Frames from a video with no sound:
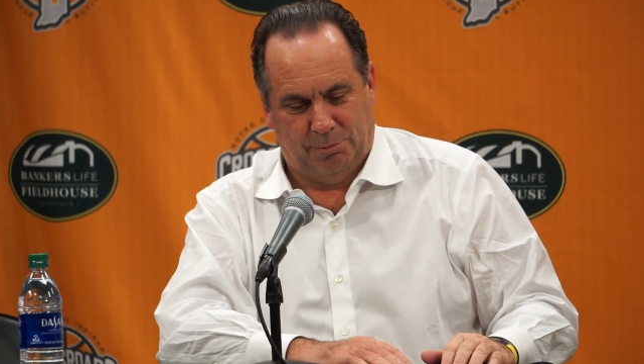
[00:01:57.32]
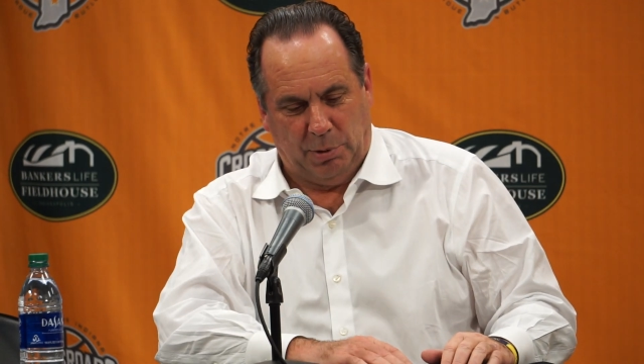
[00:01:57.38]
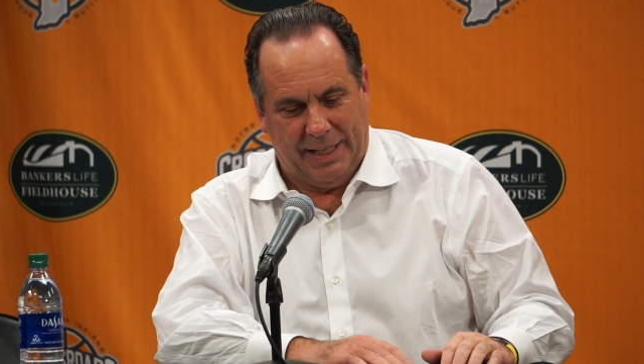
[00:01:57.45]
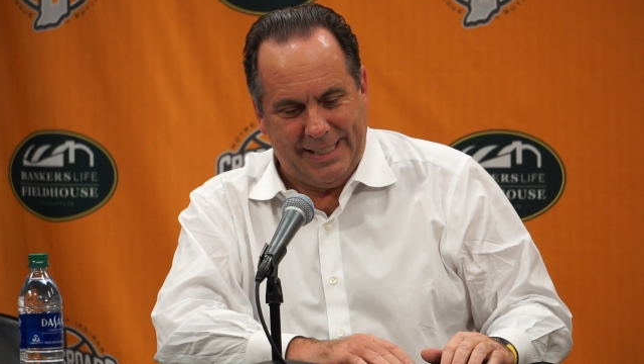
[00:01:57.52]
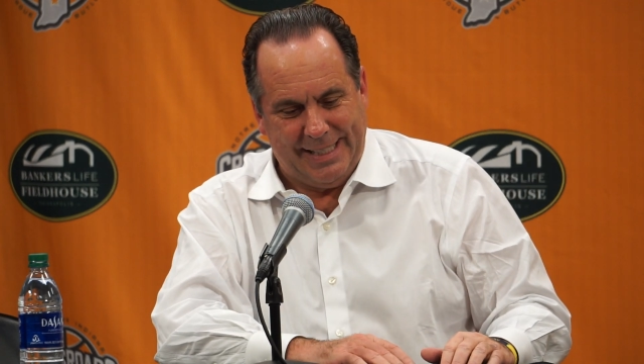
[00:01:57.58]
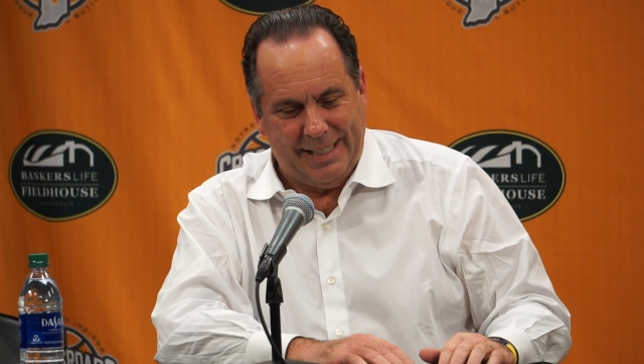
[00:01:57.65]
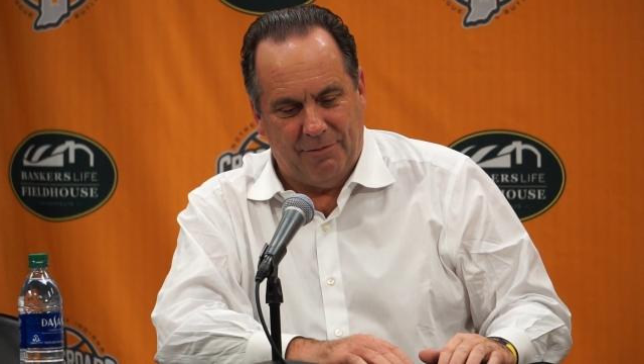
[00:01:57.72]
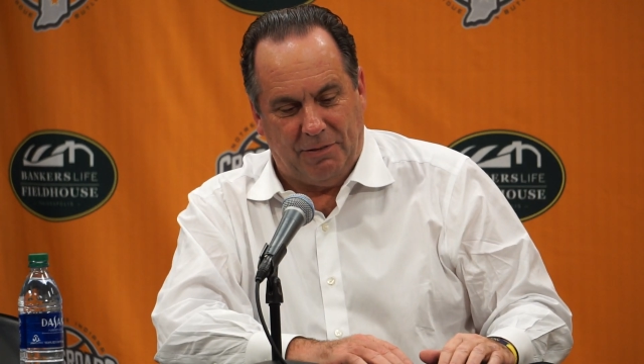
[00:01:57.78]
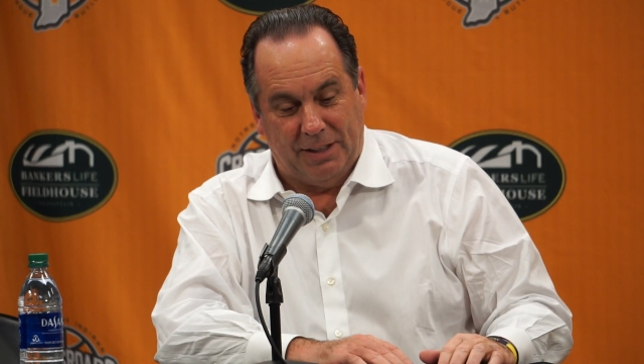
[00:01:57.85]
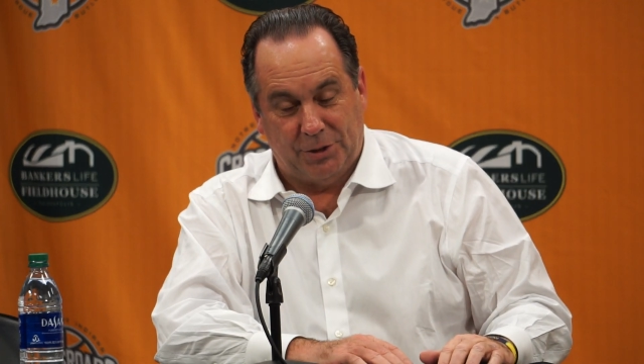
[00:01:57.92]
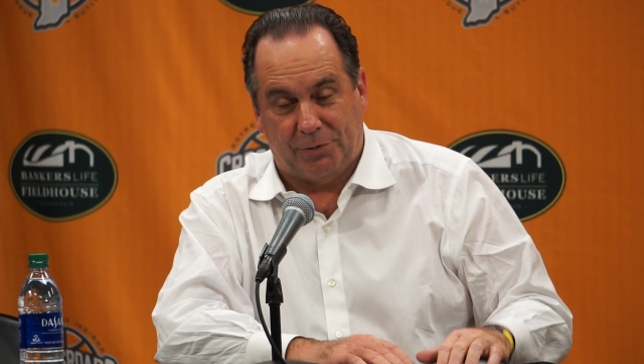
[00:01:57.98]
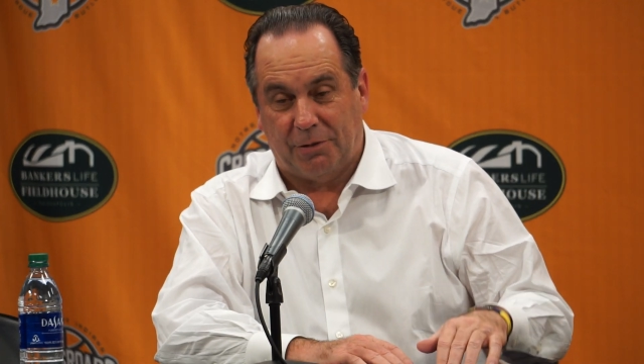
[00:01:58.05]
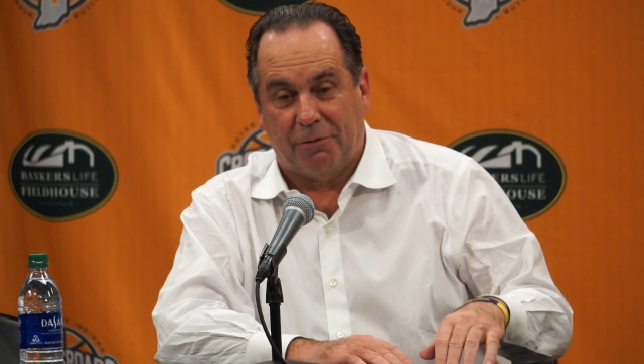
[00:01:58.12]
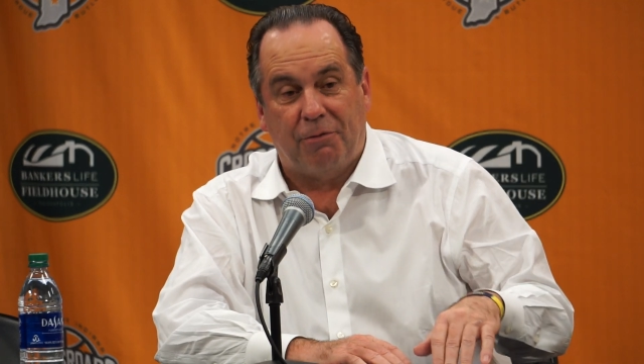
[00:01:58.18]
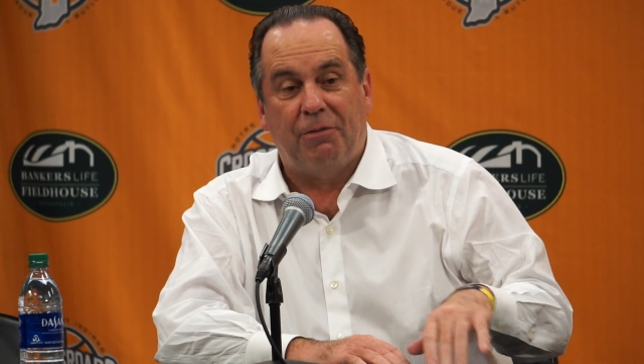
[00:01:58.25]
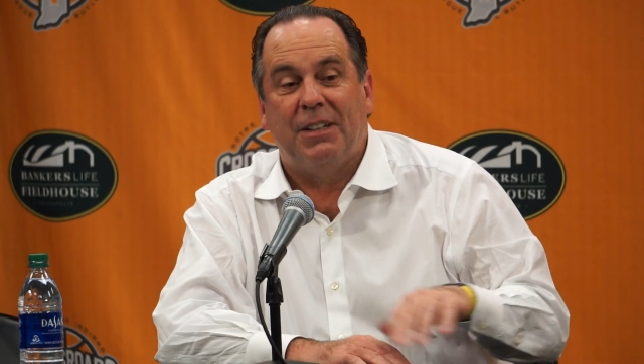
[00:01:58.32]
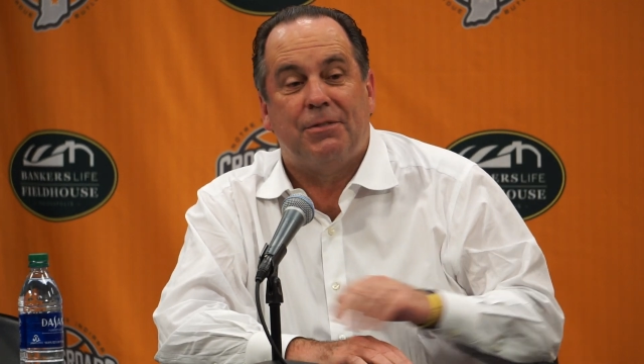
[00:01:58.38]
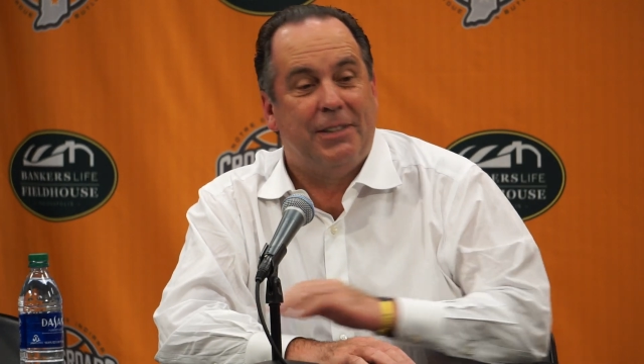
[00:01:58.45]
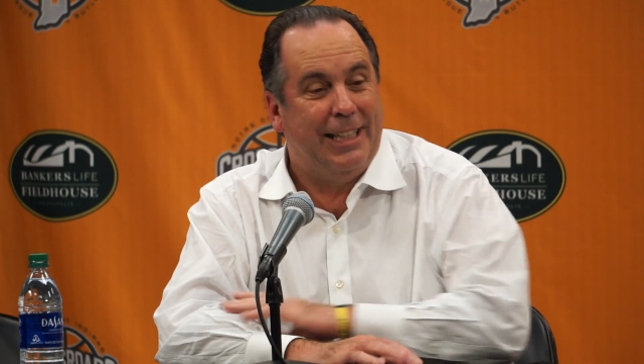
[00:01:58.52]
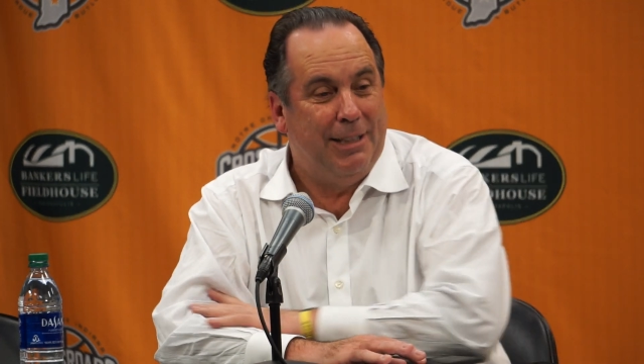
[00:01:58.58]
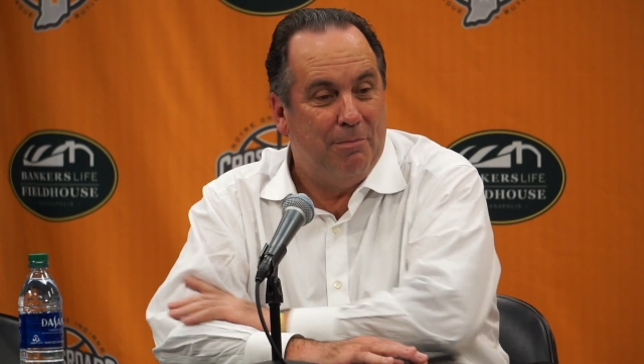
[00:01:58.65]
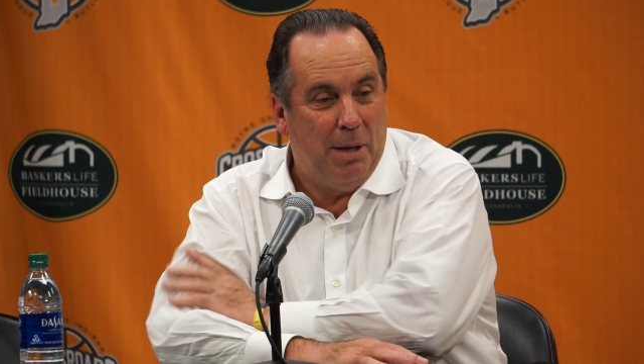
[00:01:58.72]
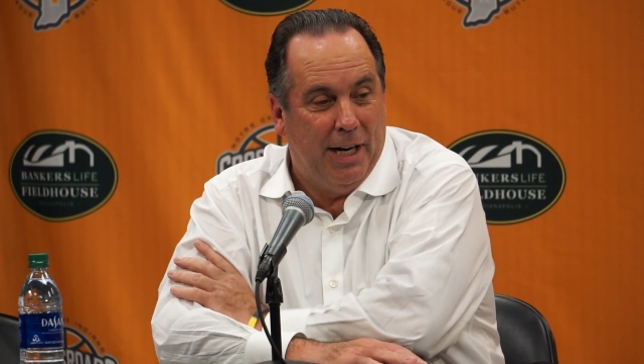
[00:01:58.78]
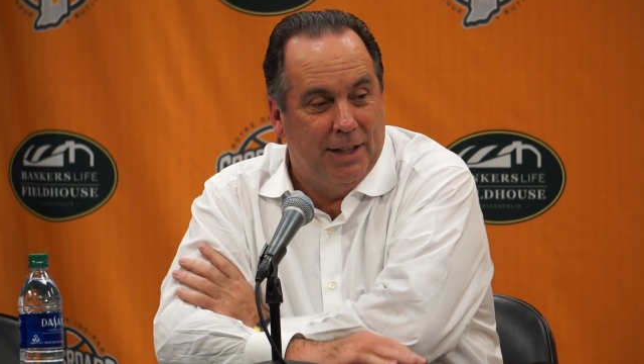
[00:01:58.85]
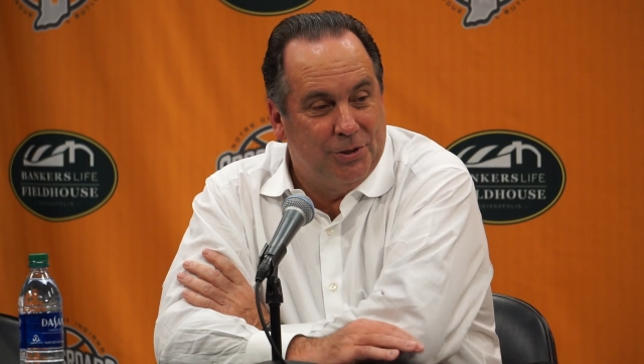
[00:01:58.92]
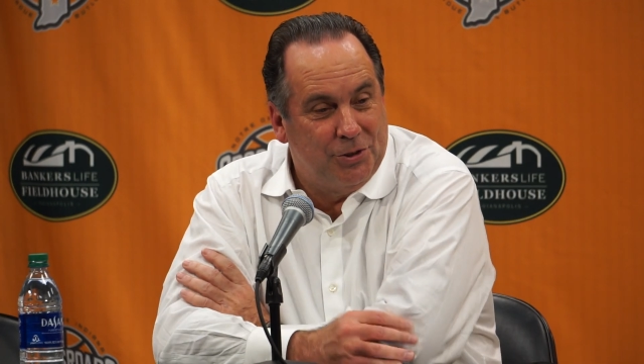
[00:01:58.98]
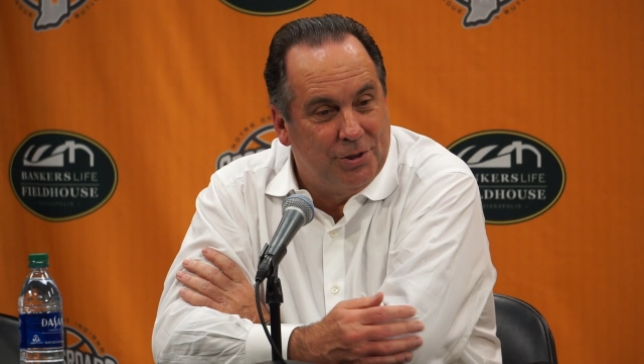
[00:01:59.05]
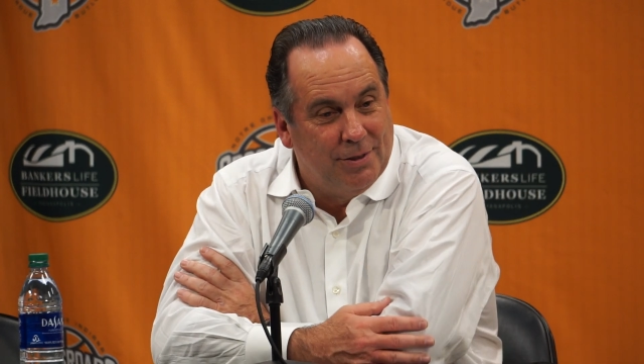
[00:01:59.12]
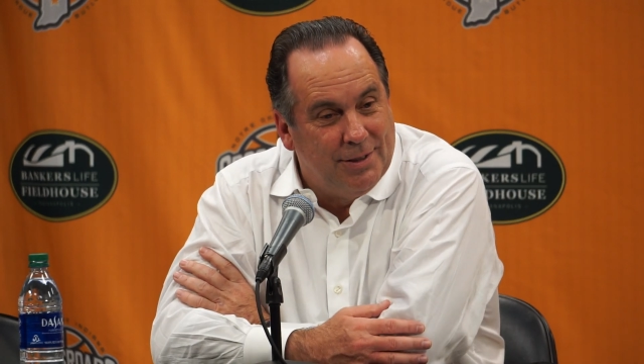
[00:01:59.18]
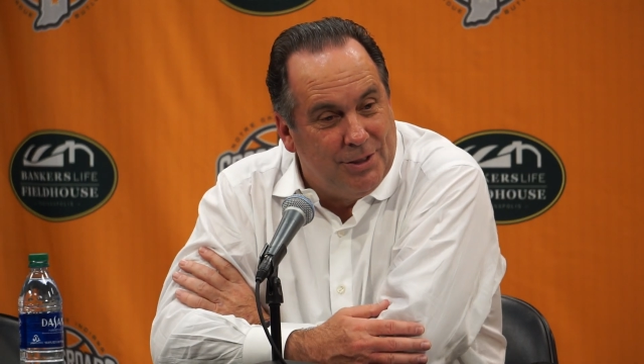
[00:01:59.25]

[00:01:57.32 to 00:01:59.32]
playing defense for 15 minutes